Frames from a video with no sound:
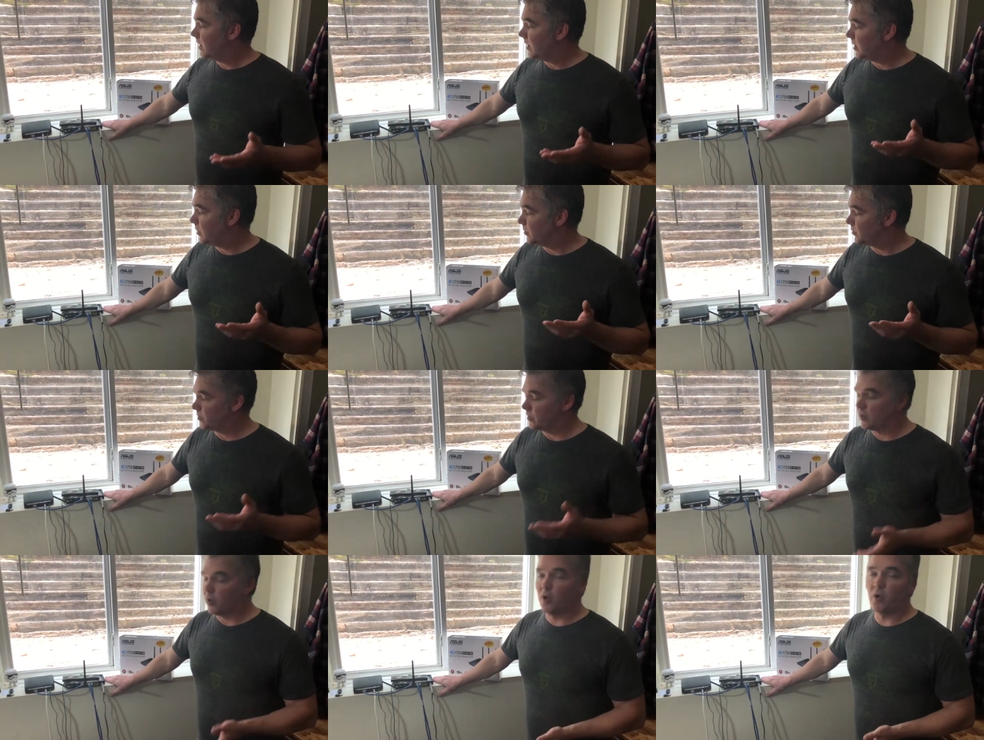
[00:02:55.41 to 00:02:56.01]
It
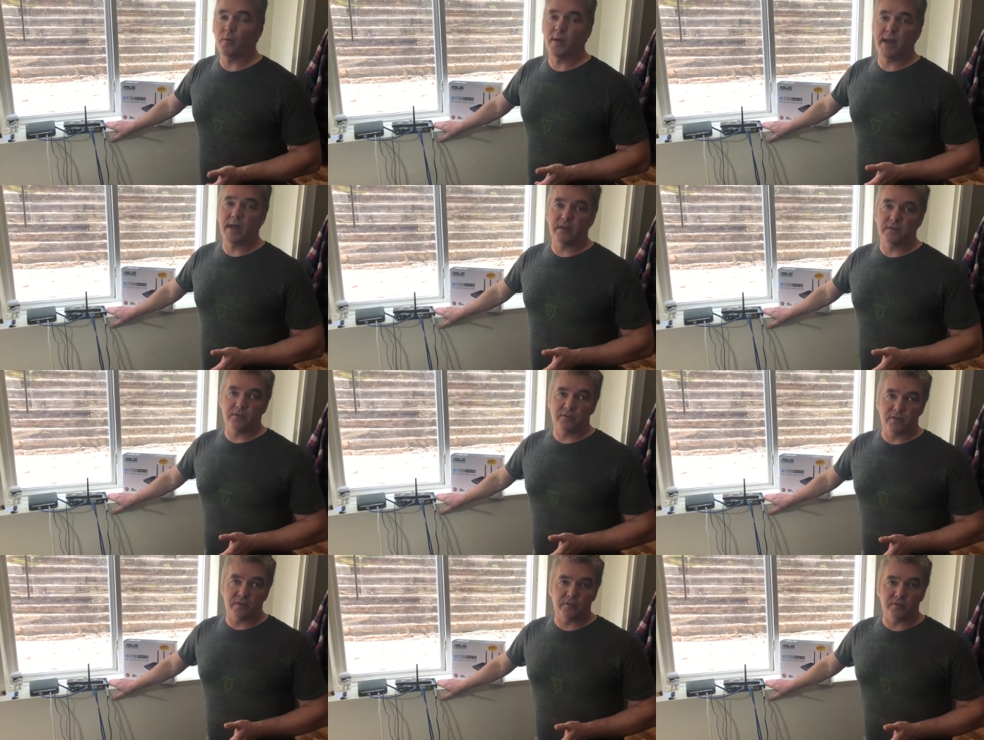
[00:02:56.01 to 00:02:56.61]
was a
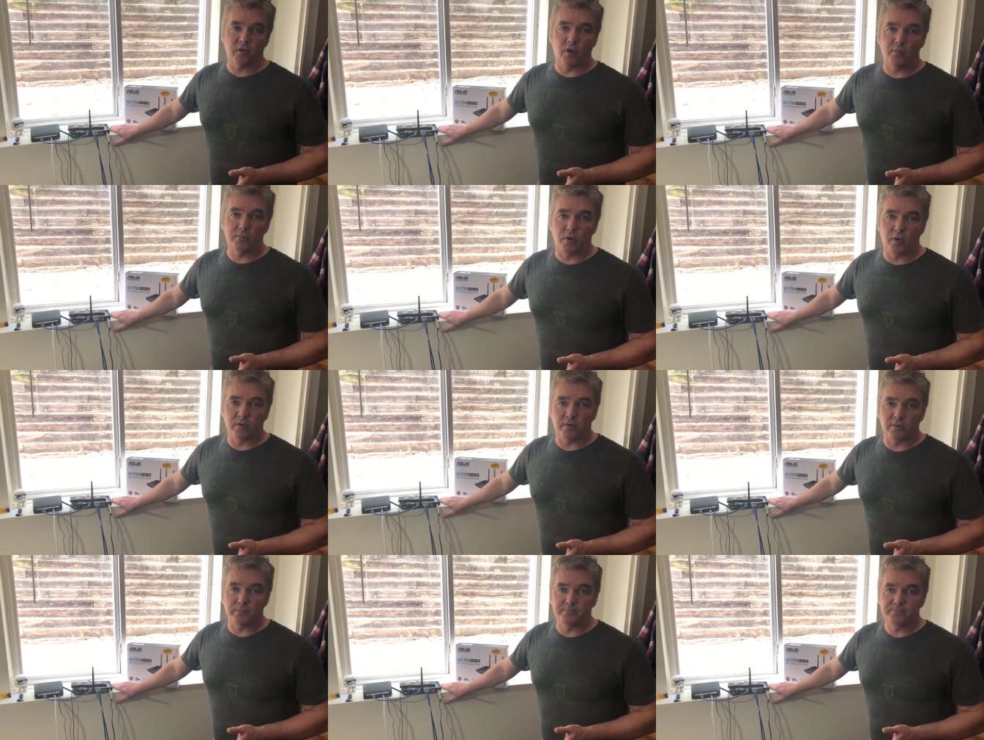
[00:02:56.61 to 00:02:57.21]
low-end Cisco
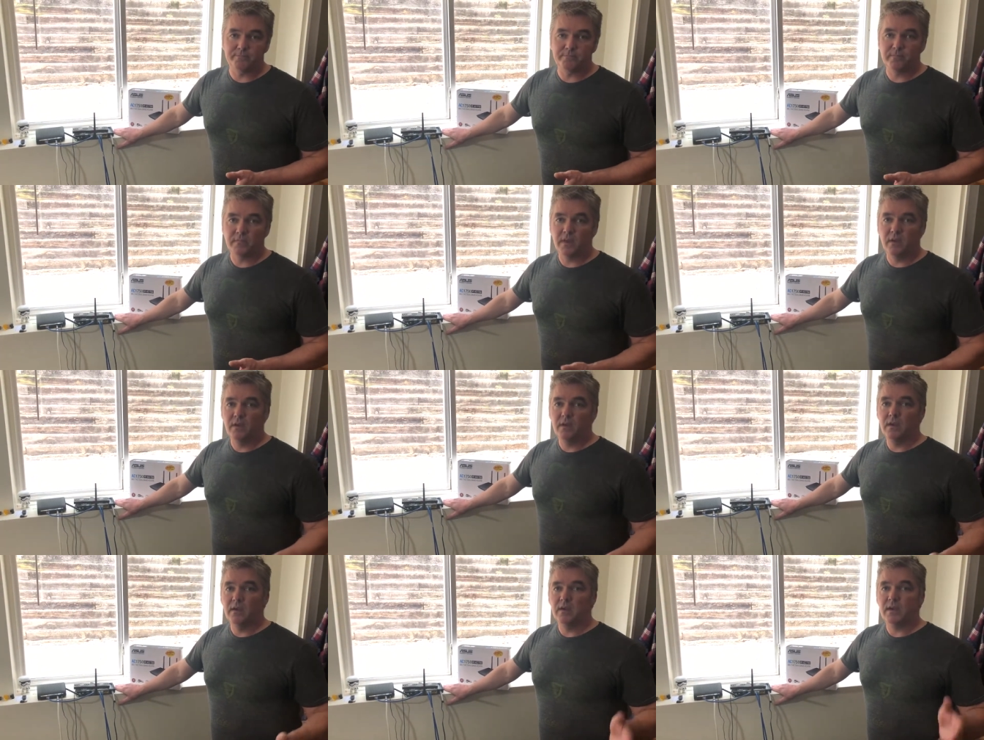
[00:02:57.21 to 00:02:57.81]
modem.
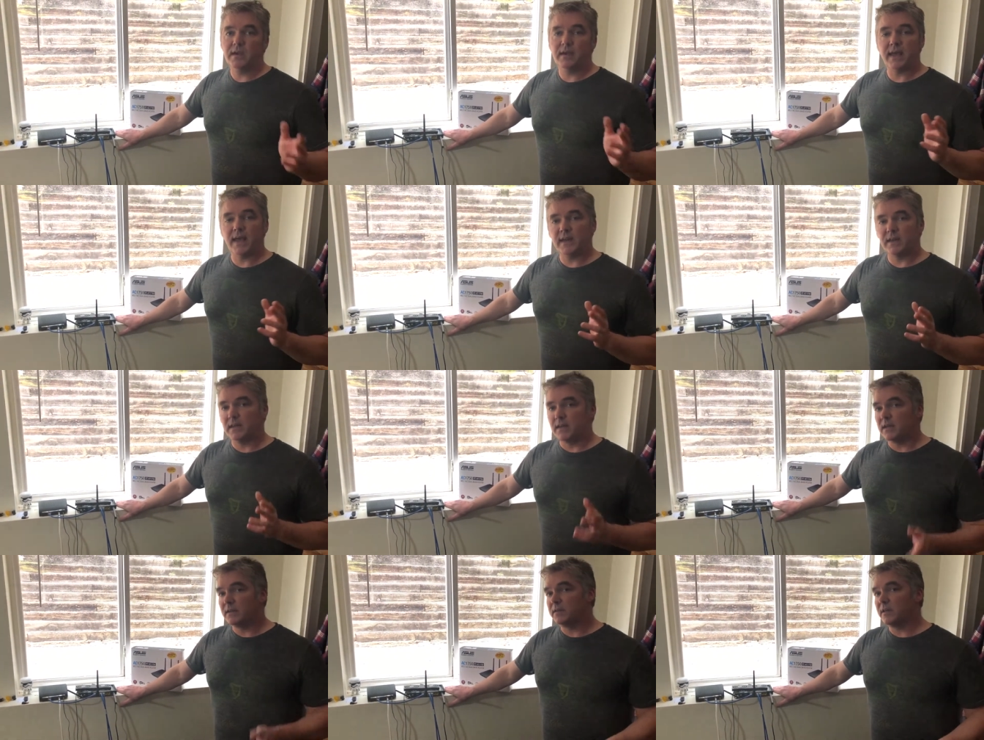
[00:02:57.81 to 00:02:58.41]
It had
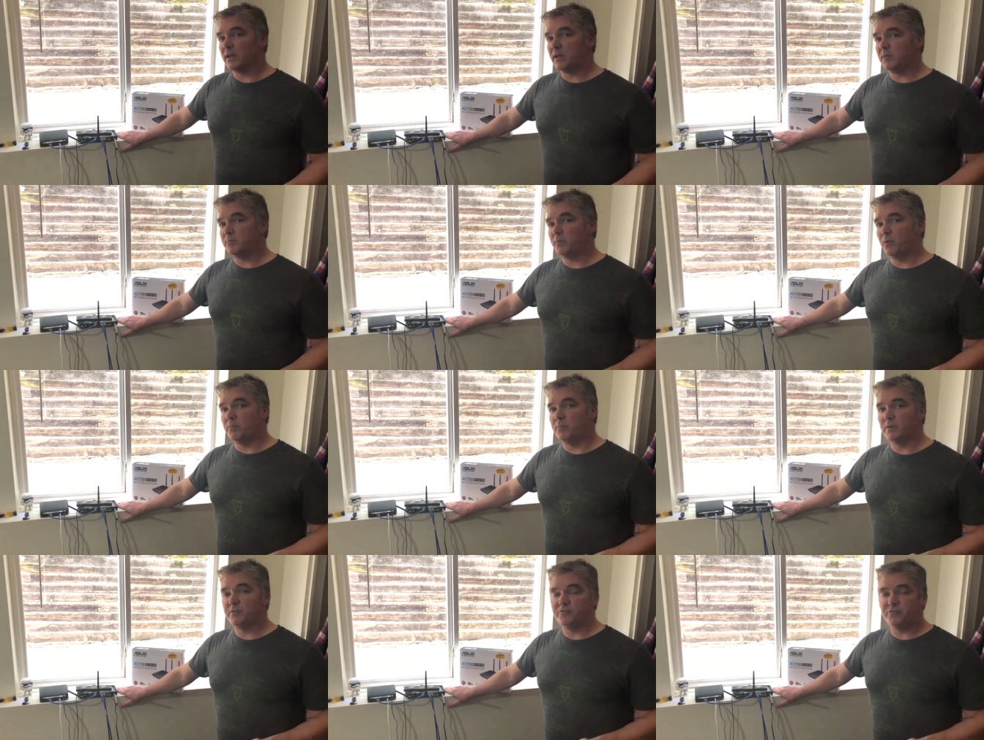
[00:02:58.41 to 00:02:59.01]
an Intel
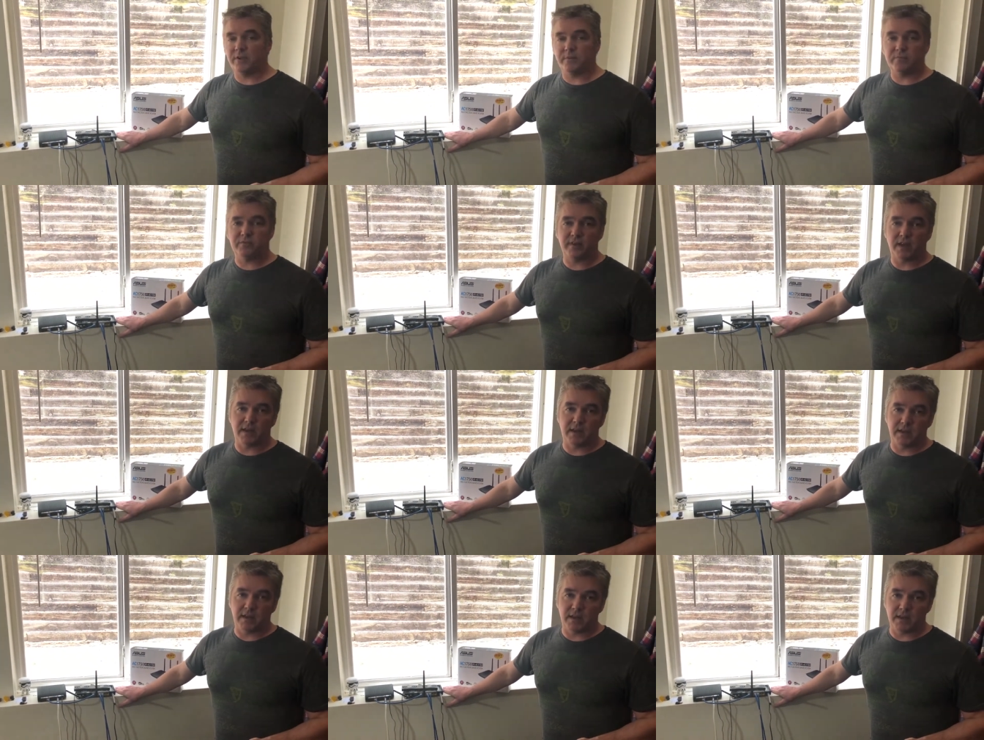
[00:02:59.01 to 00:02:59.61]
Puma
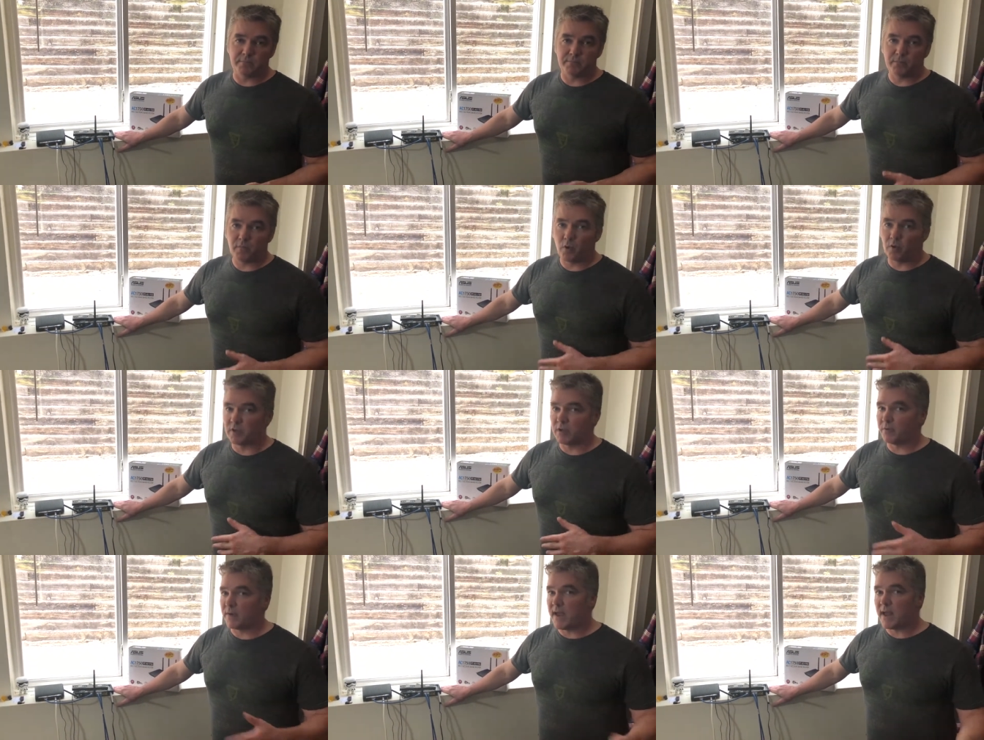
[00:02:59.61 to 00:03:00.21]
chipset in it,
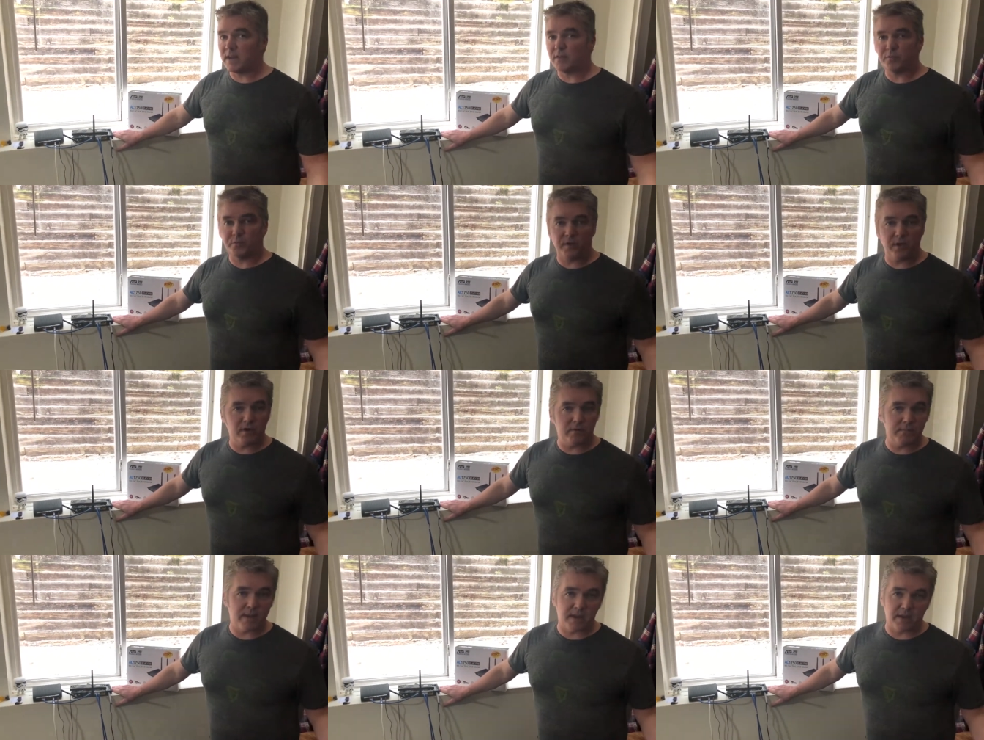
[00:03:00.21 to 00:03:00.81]
only ran at 300